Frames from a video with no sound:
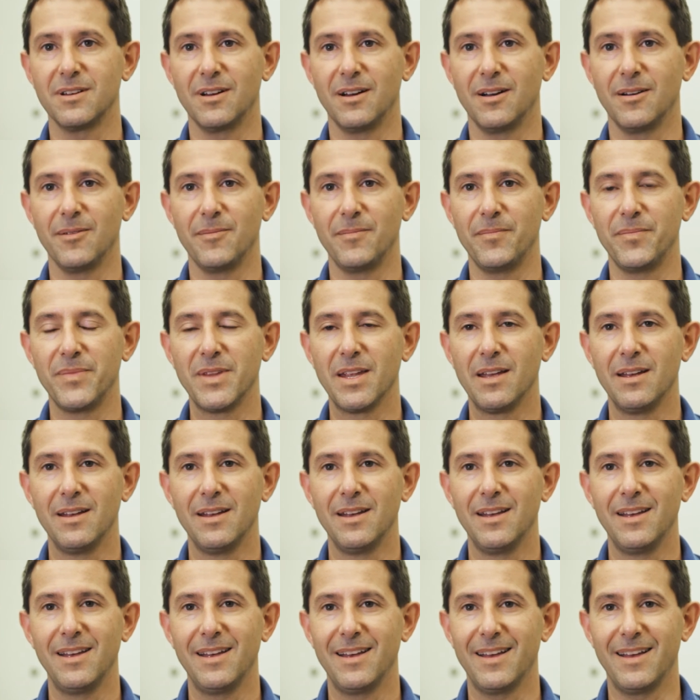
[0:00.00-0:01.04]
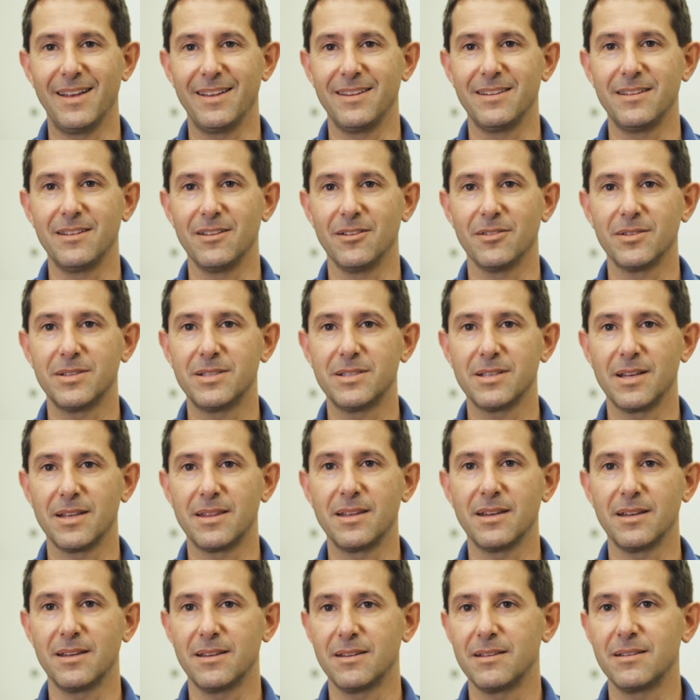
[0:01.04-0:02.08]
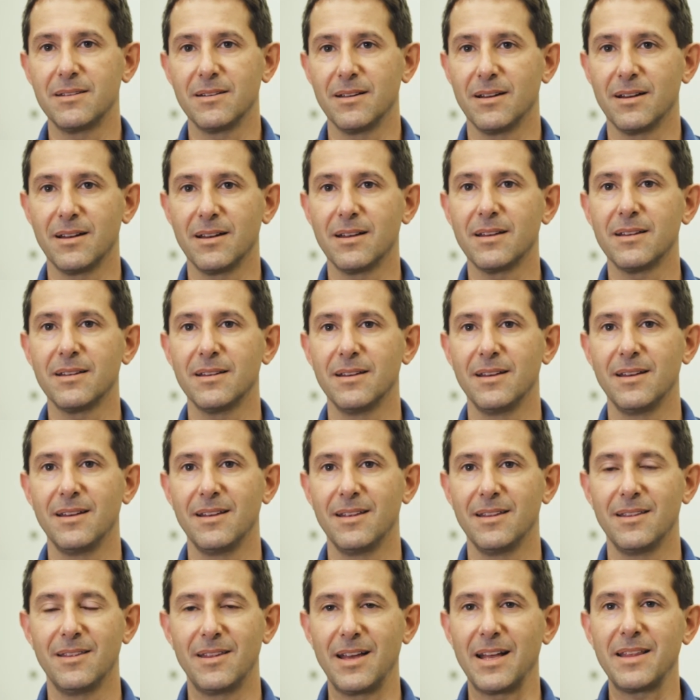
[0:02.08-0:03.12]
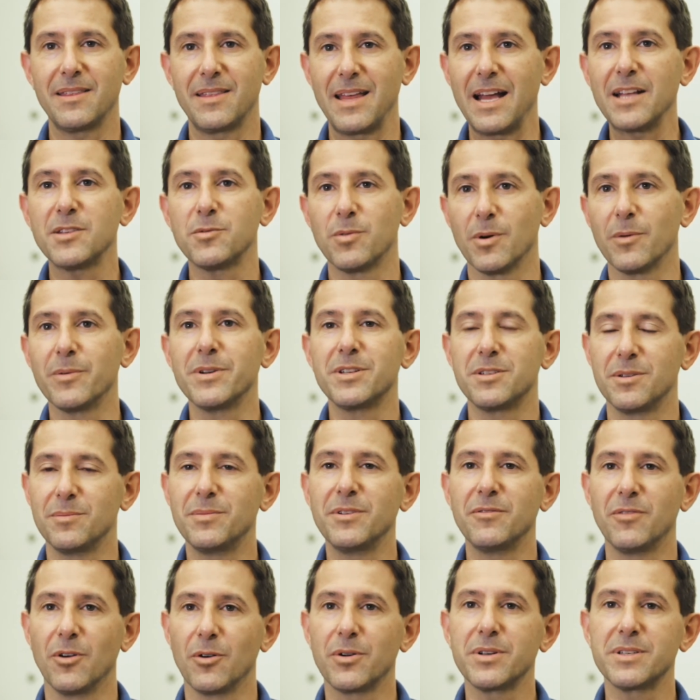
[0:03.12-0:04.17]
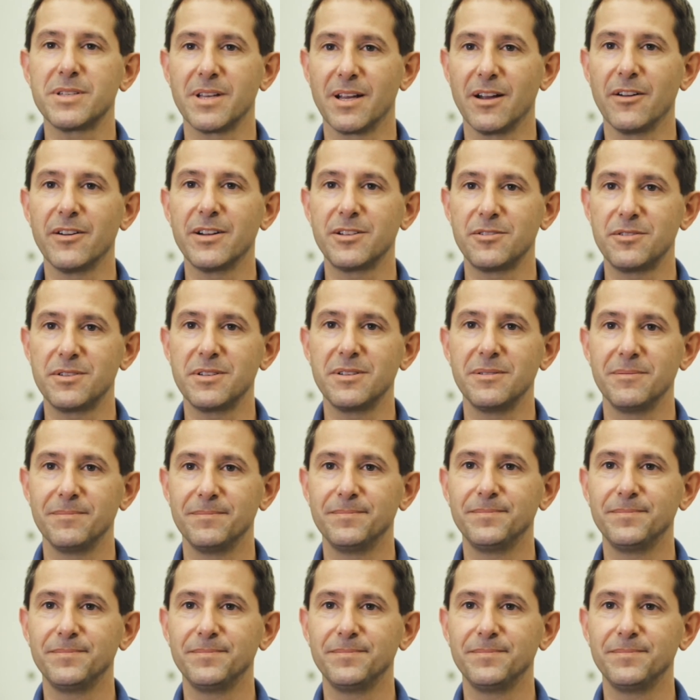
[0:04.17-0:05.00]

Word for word: Um, and you know, it's I think uh, that that's where we should be focusing our energy.